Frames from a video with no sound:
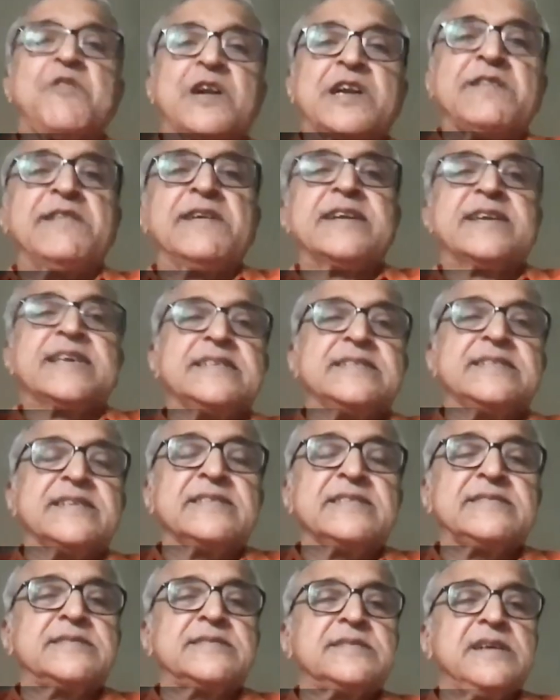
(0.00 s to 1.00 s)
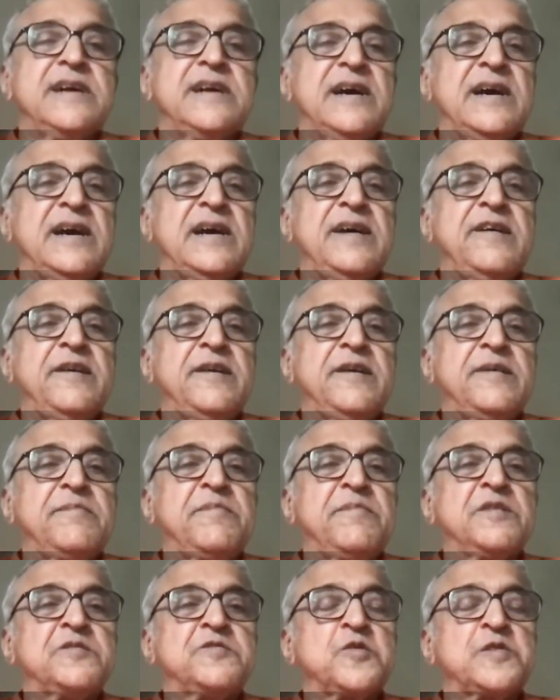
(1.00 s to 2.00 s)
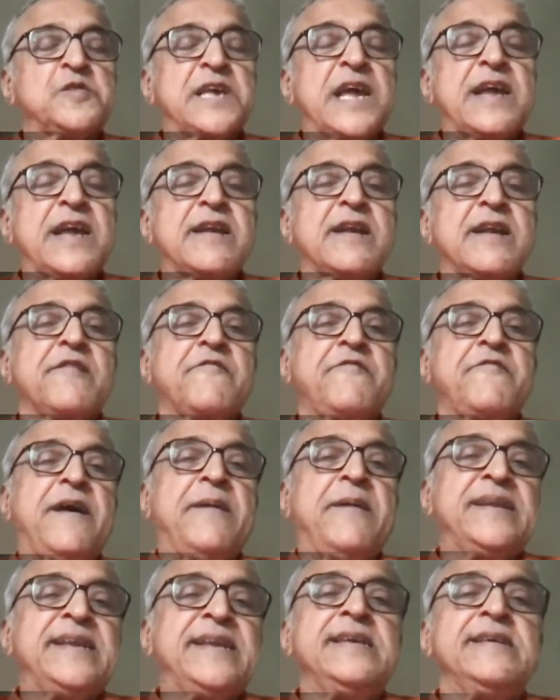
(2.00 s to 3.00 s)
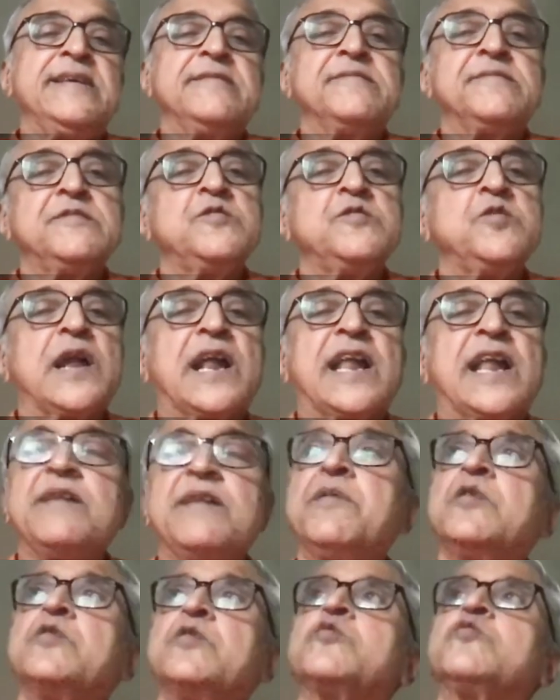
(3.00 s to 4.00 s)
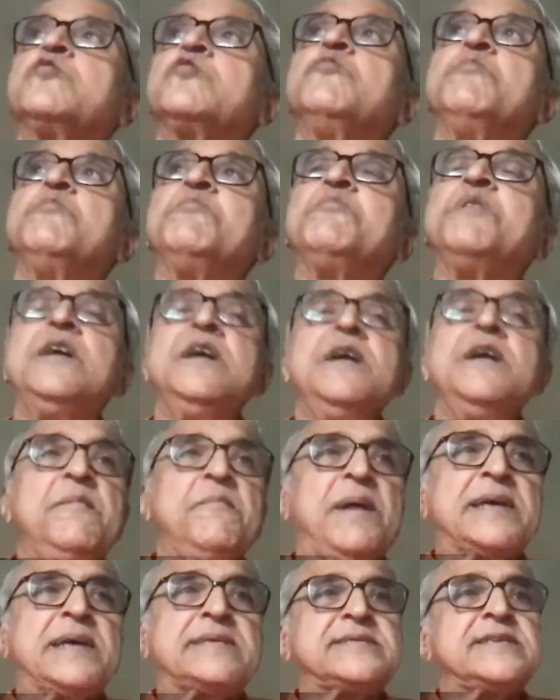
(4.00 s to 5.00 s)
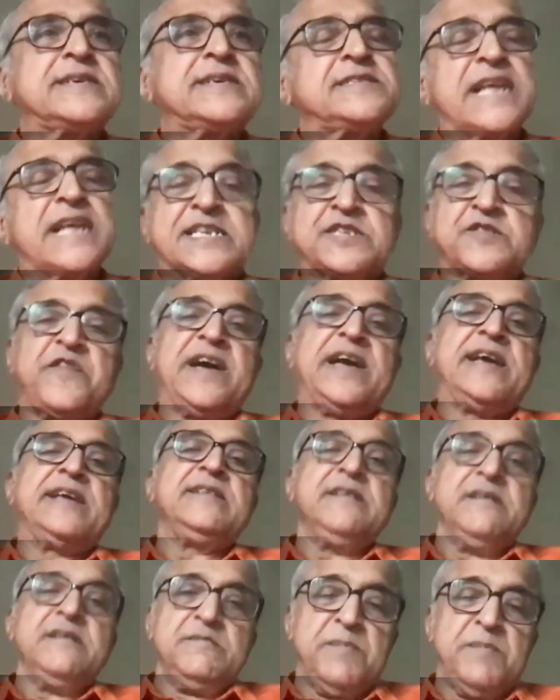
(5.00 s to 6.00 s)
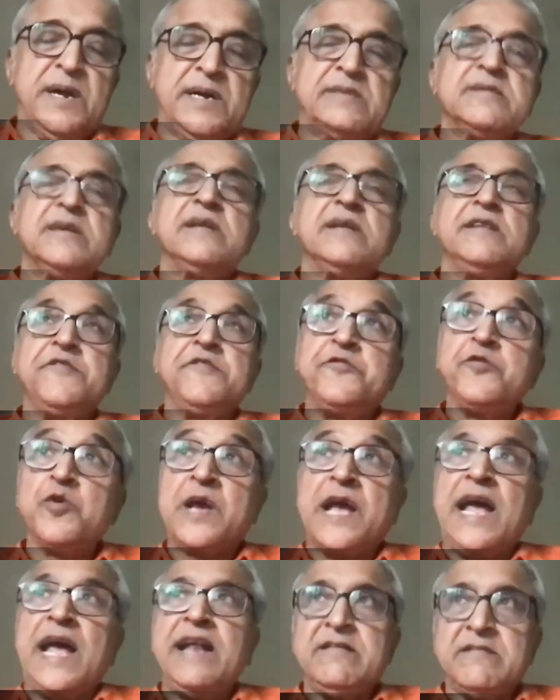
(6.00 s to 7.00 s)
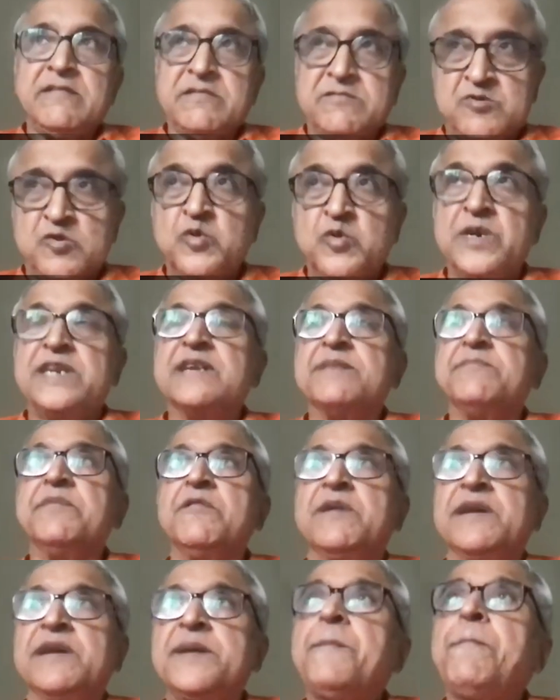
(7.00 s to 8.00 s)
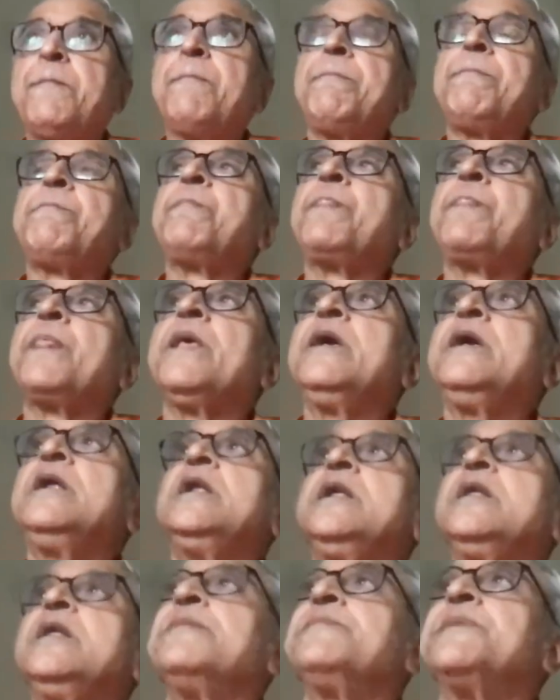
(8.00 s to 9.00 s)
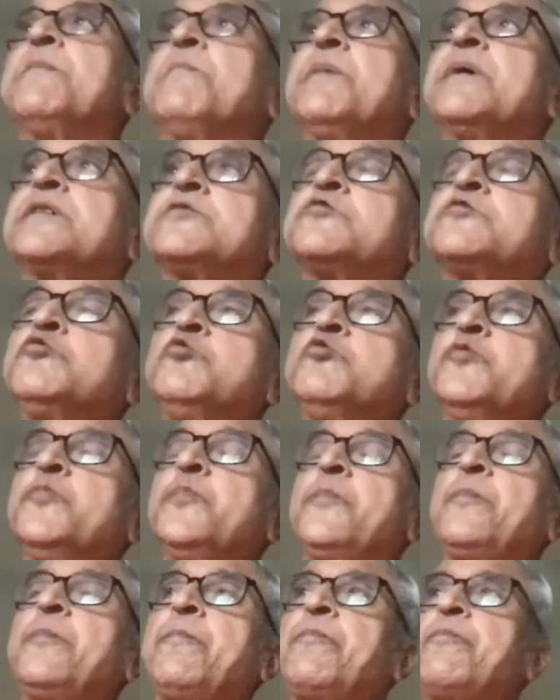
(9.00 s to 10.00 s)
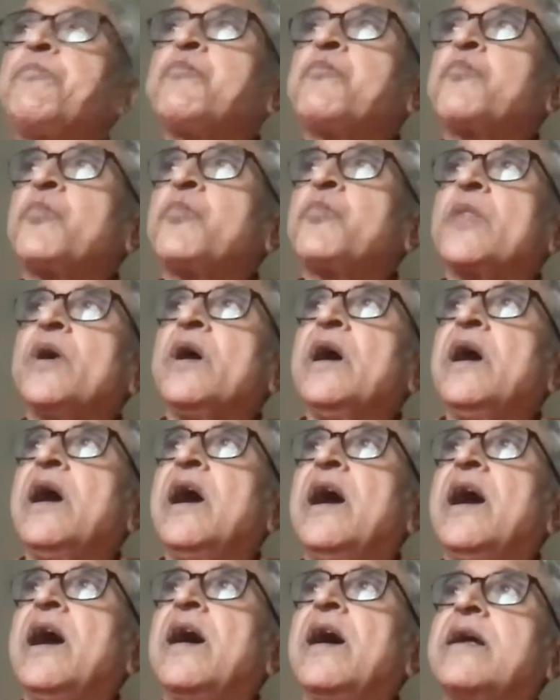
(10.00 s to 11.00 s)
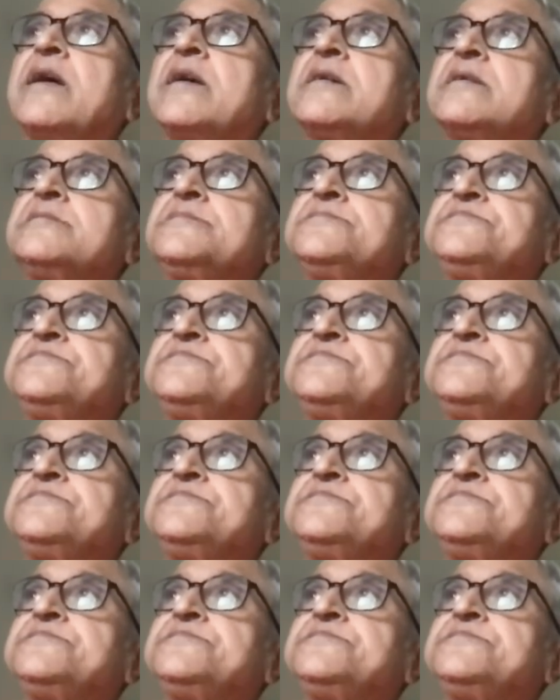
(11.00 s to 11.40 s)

whatever reasons, uh, societal, family, you are unable to do masters, that's fine. But if you can, do it, number one. Number two, a uh,